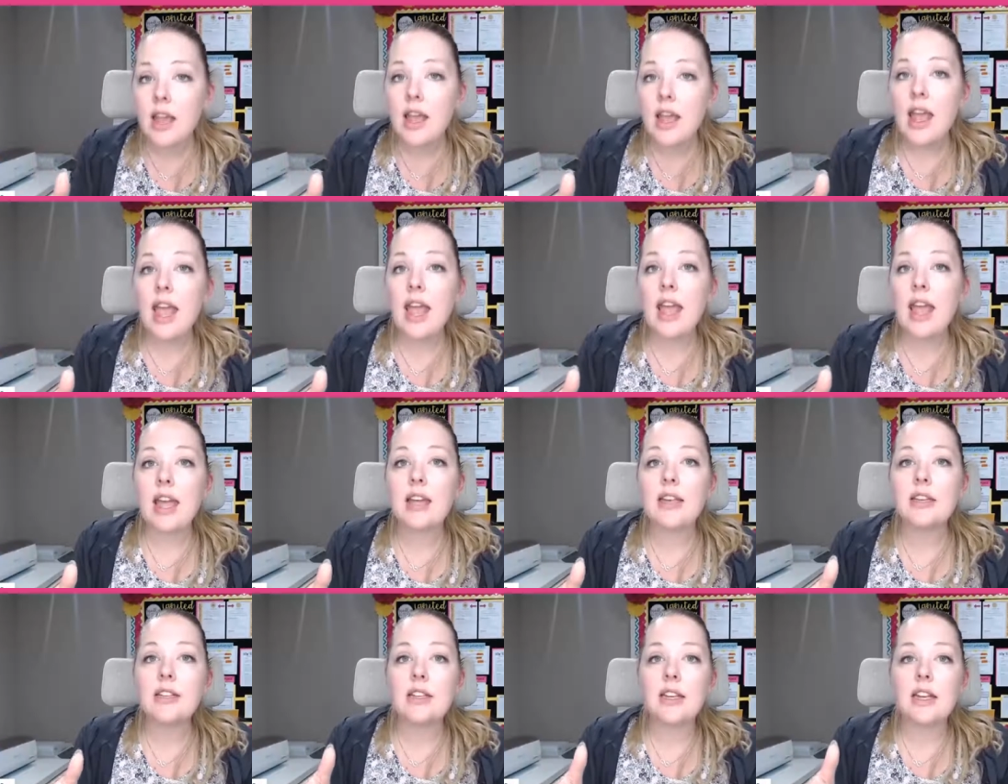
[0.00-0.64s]

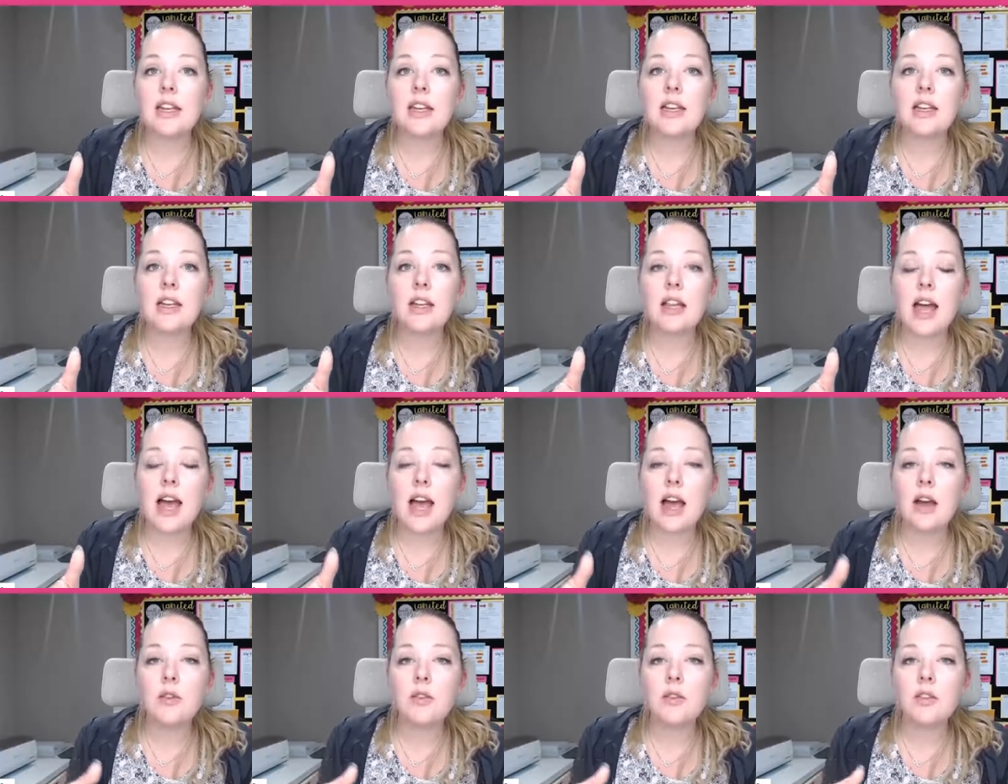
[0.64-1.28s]
and it
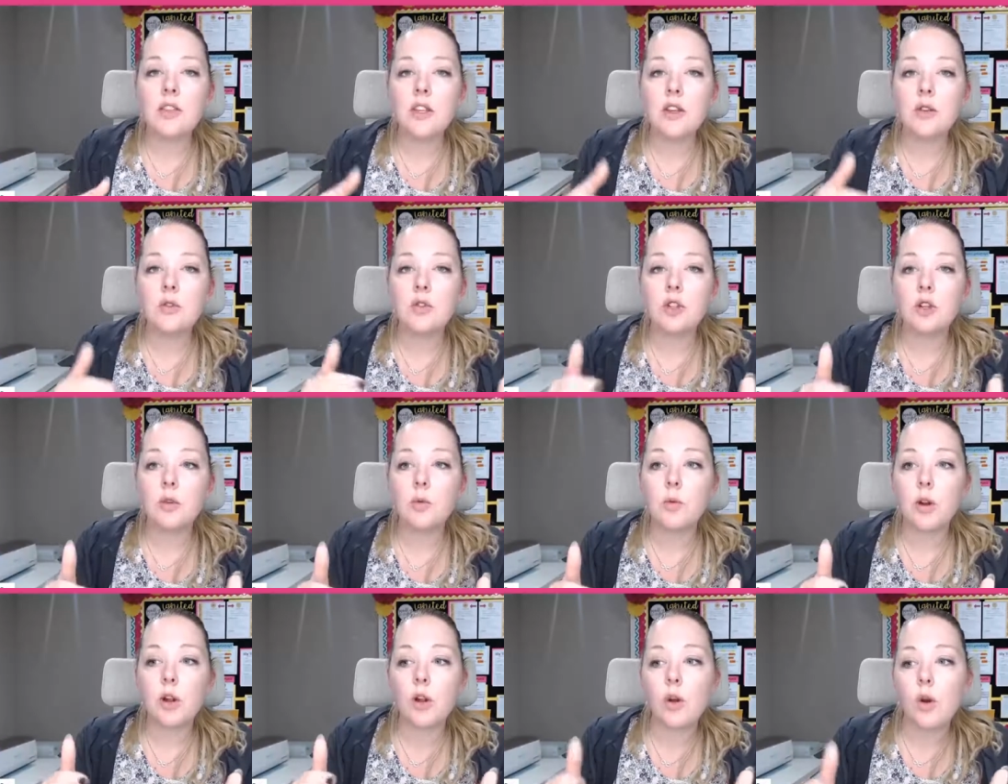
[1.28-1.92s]
allows you
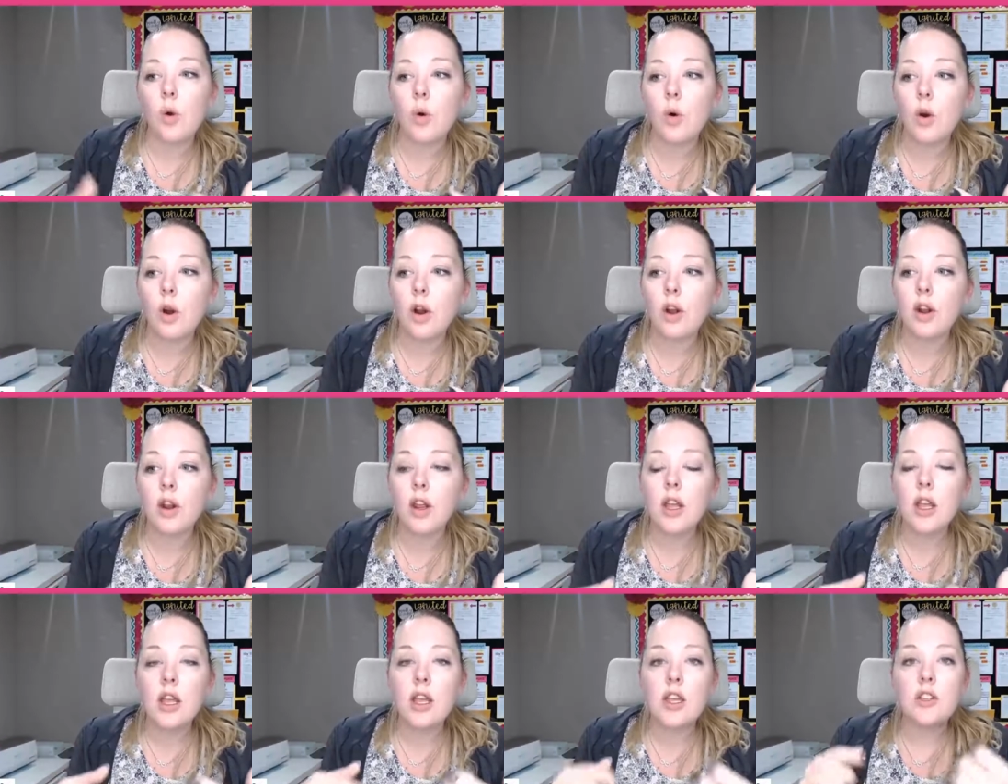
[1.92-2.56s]
to
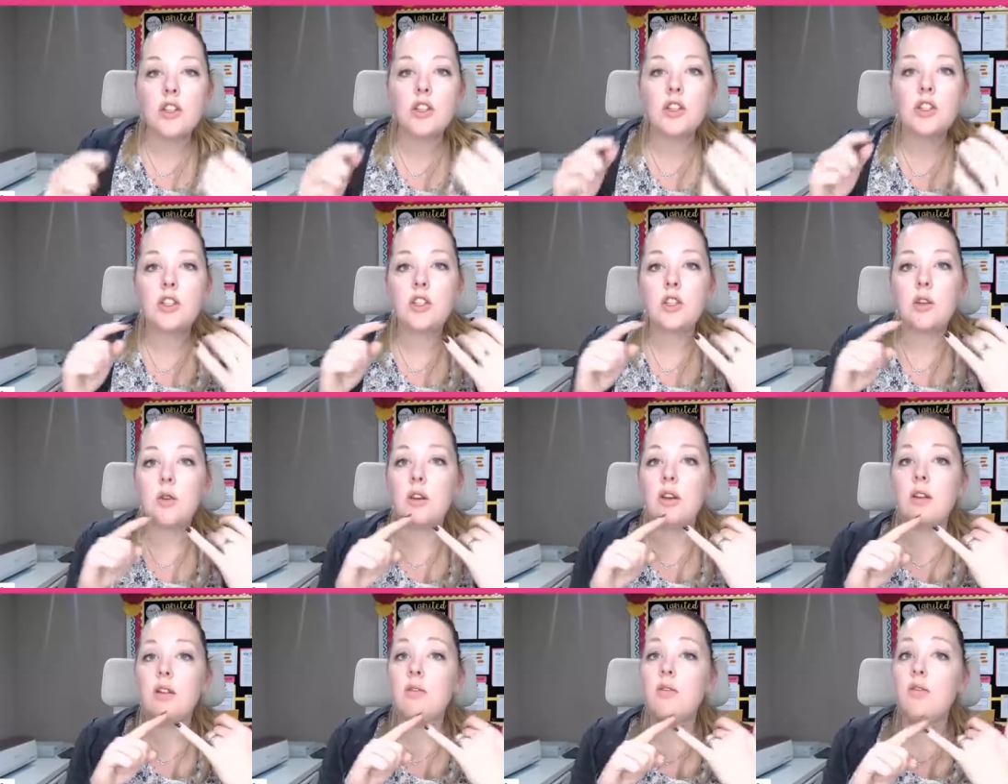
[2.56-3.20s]
record
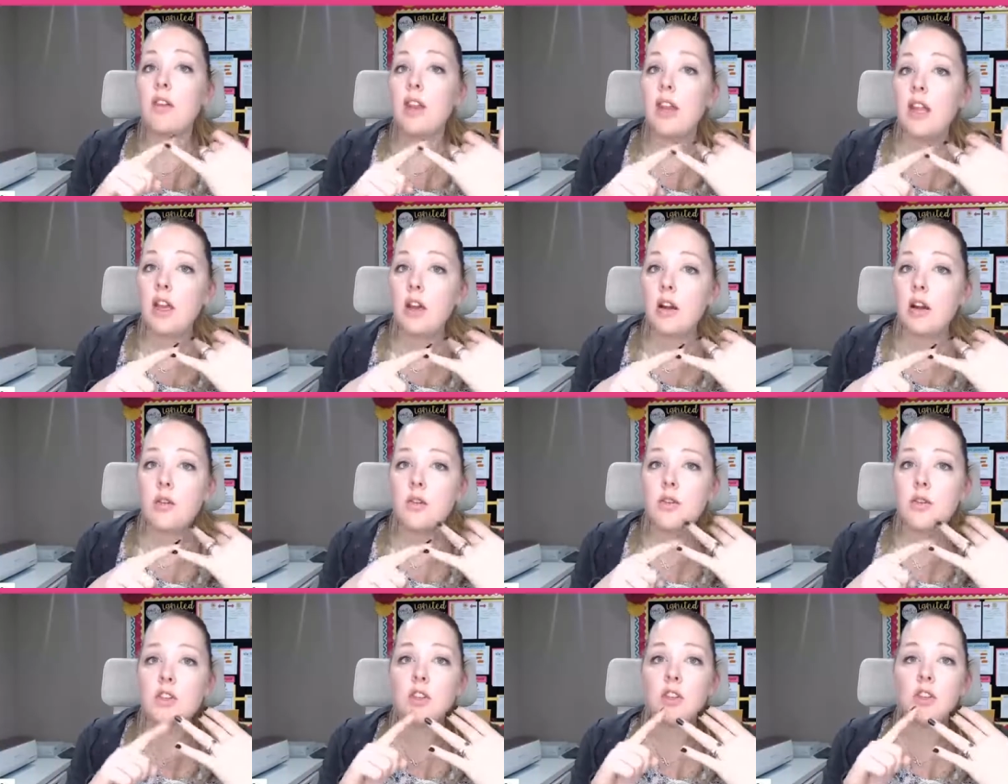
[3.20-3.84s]
student
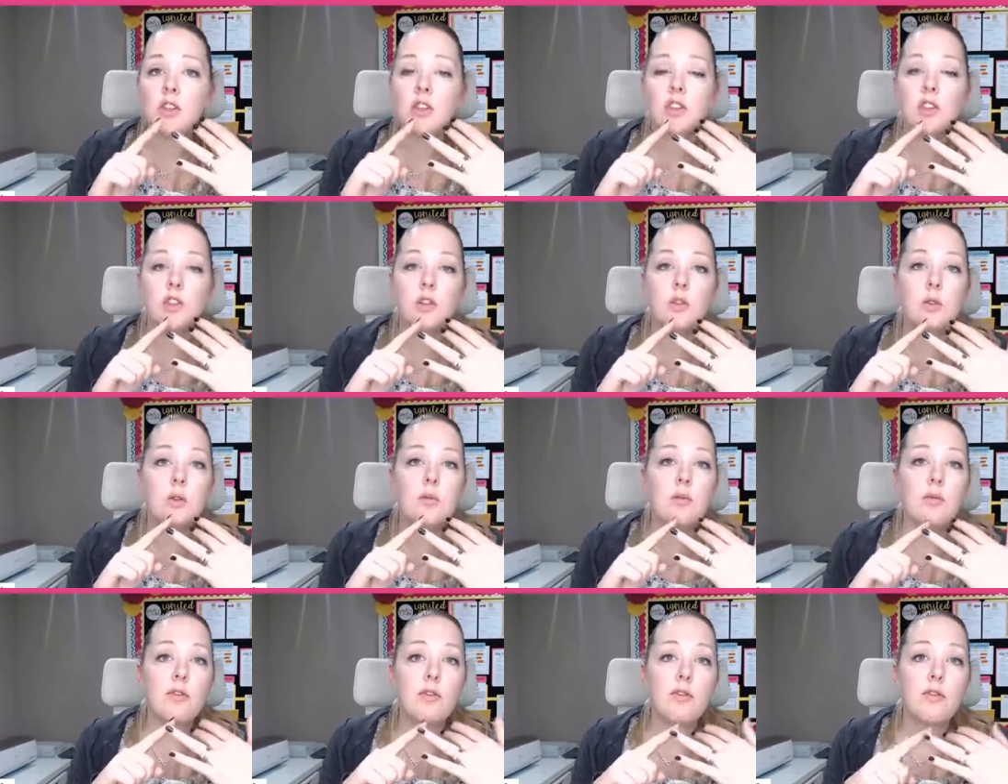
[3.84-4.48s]
videos,
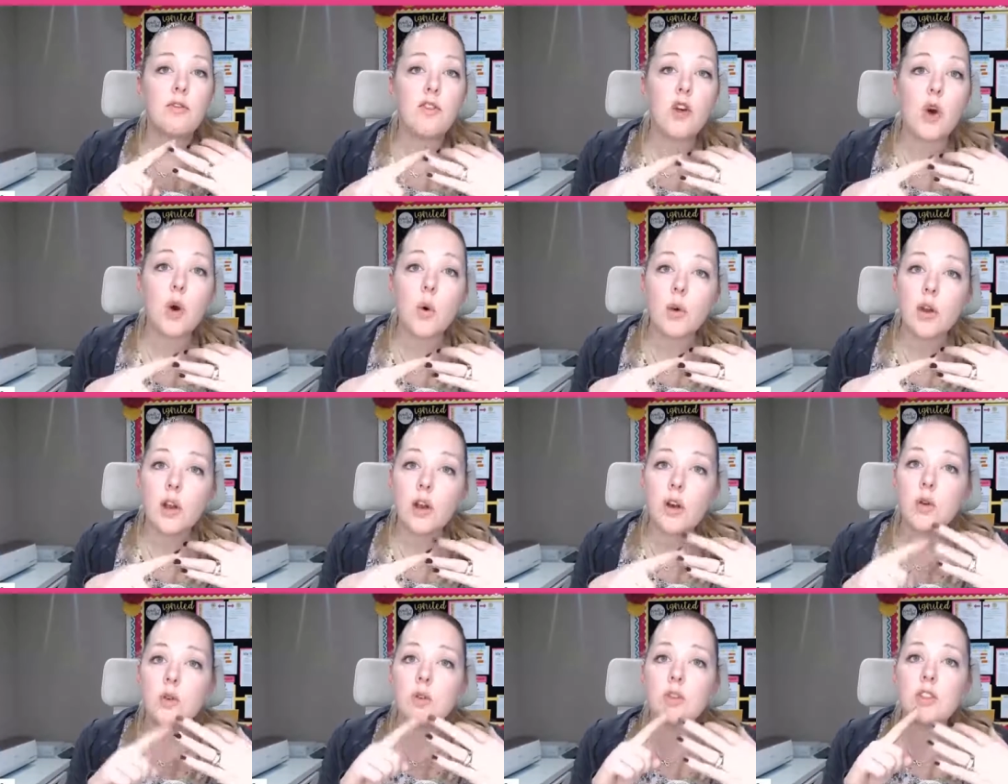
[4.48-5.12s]
student
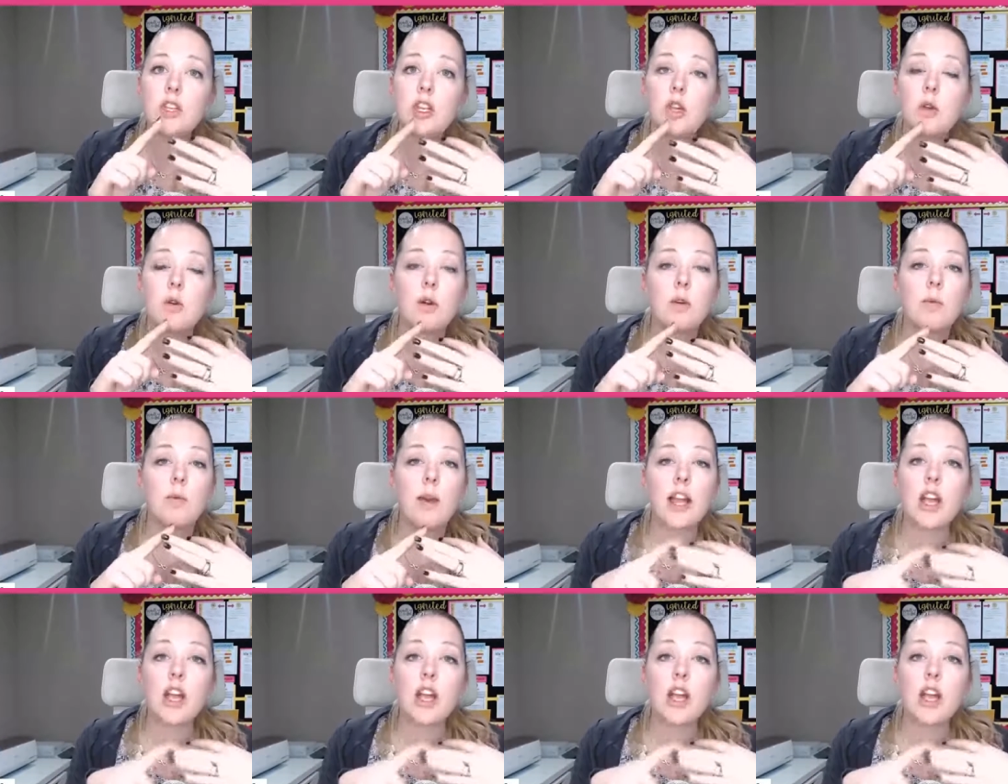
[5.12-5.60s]
photos. You can write